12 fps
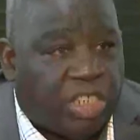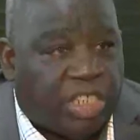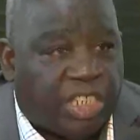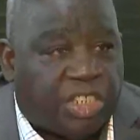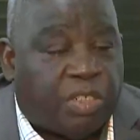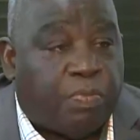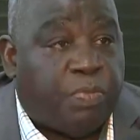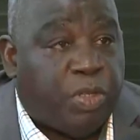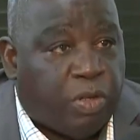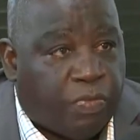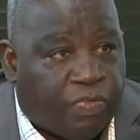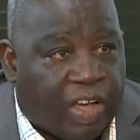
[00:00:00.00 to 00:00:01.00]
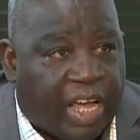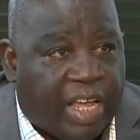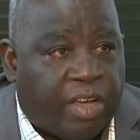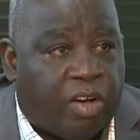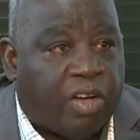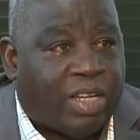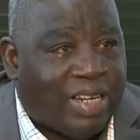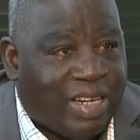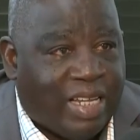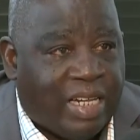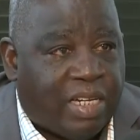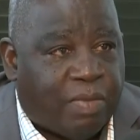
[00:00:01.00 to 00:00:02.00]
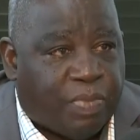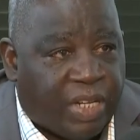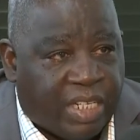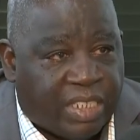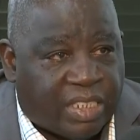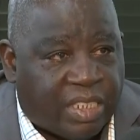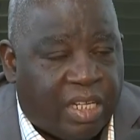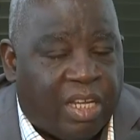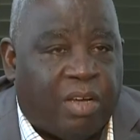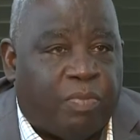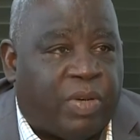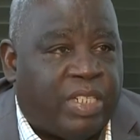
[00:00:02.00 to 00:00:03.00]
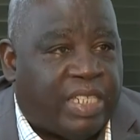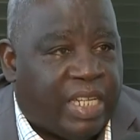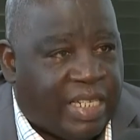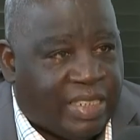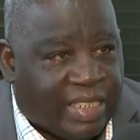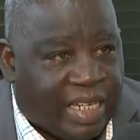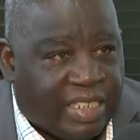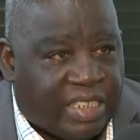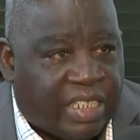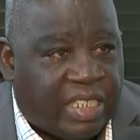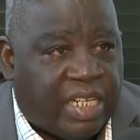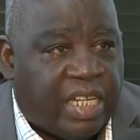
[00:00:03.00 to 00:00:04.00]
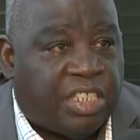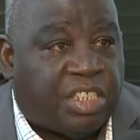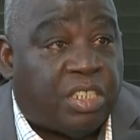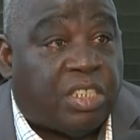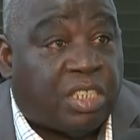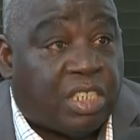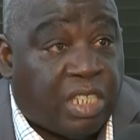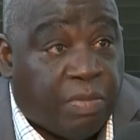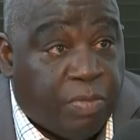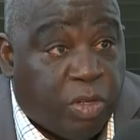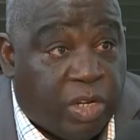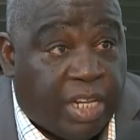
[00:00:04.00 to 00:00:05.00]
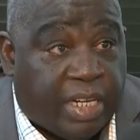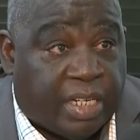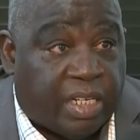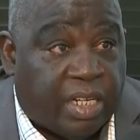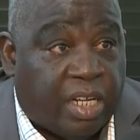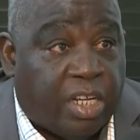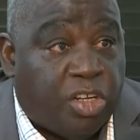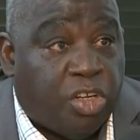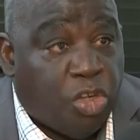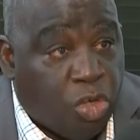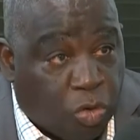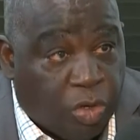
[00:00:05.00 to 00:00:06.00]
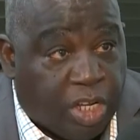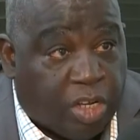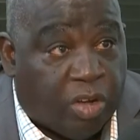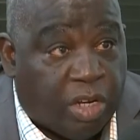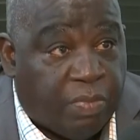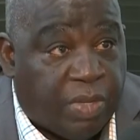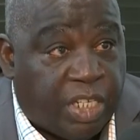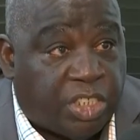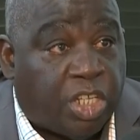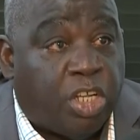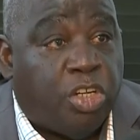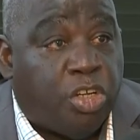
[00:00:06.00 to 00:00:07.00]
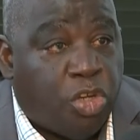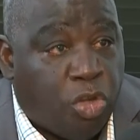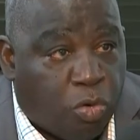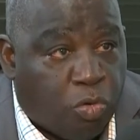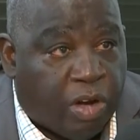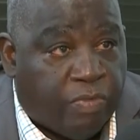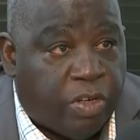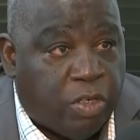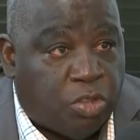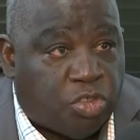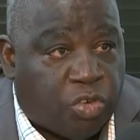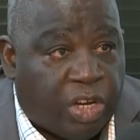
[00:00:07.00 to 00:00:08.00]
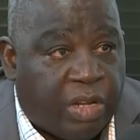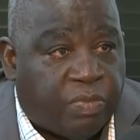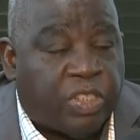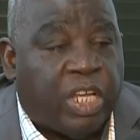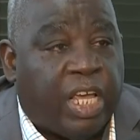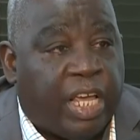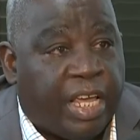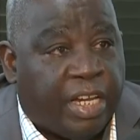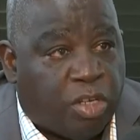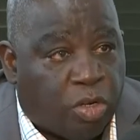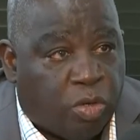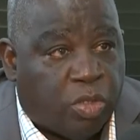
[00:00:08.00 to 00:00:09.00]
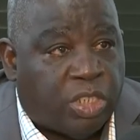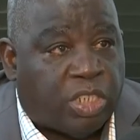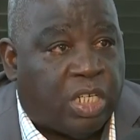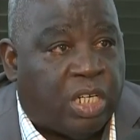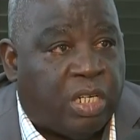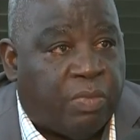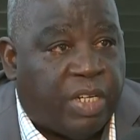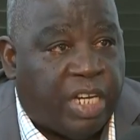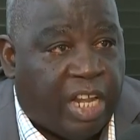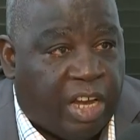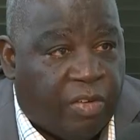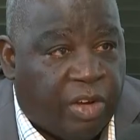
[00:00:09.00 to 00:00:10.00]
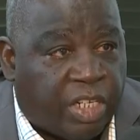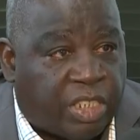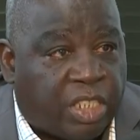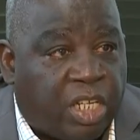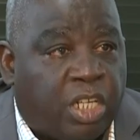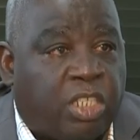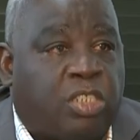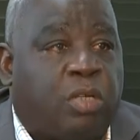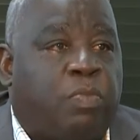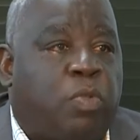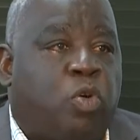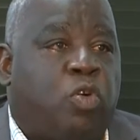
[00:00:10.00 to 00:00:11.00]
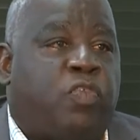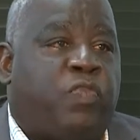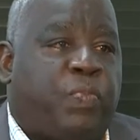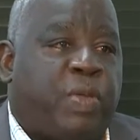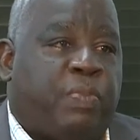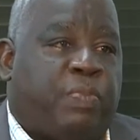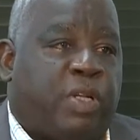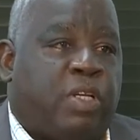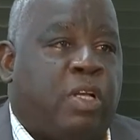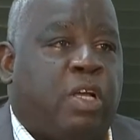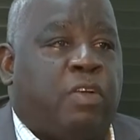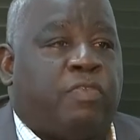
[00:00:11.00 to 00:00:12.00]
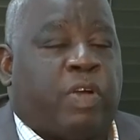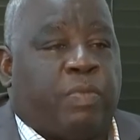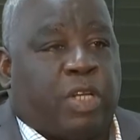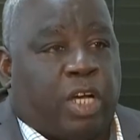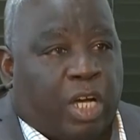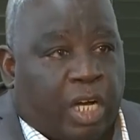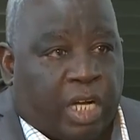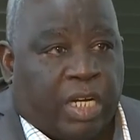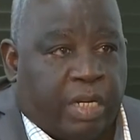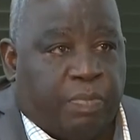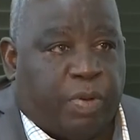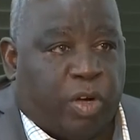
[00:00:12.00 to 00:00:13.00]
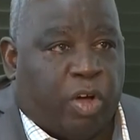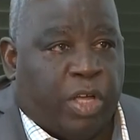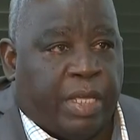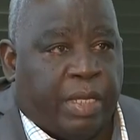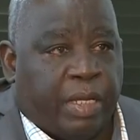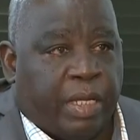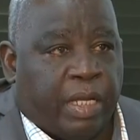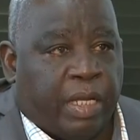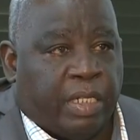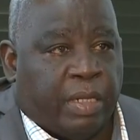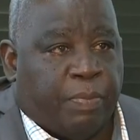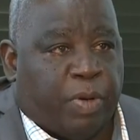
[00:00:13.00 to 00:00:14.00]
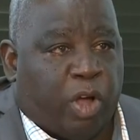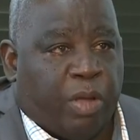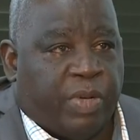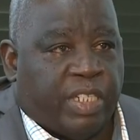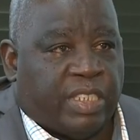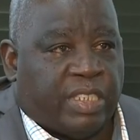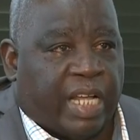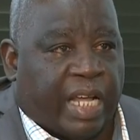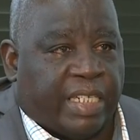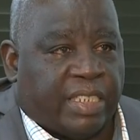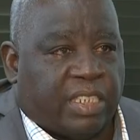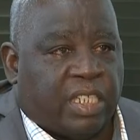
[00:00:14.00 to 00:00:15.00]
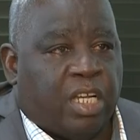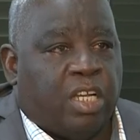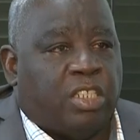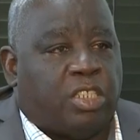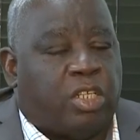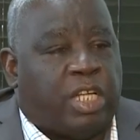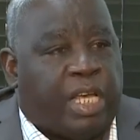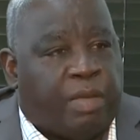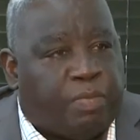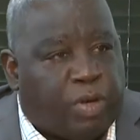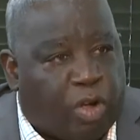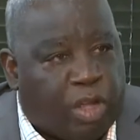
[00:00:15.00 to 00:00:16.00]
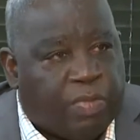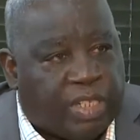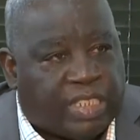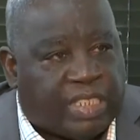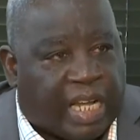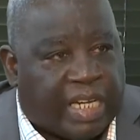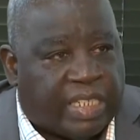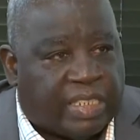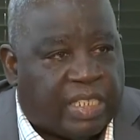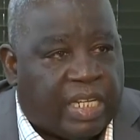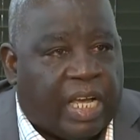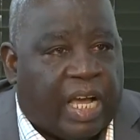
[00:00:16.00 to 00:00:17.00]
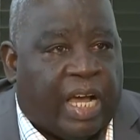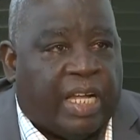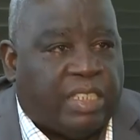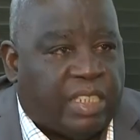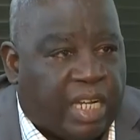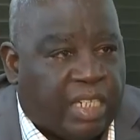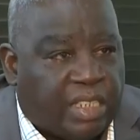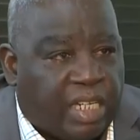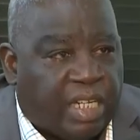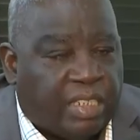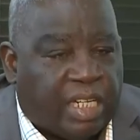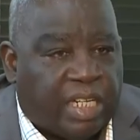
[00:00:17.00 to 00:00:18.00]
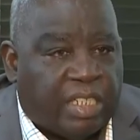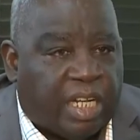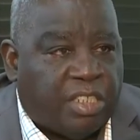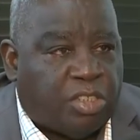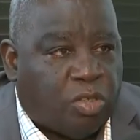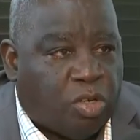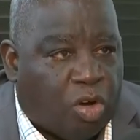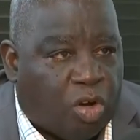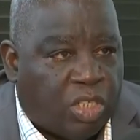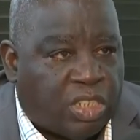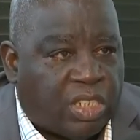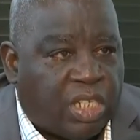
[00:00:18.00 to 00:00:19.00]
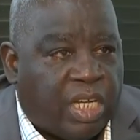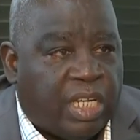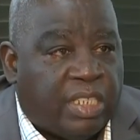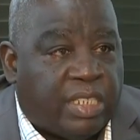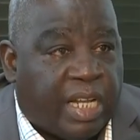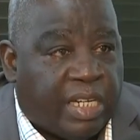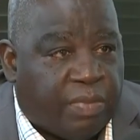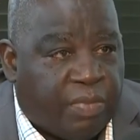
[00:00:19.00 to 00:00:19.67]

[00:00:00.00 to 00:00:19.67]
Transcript: just to beautify or clean the place, but the intention is to stimulate new economies, new revenue streams in those urban areas to move people from the unemployed employment status to the employment status and to cause there to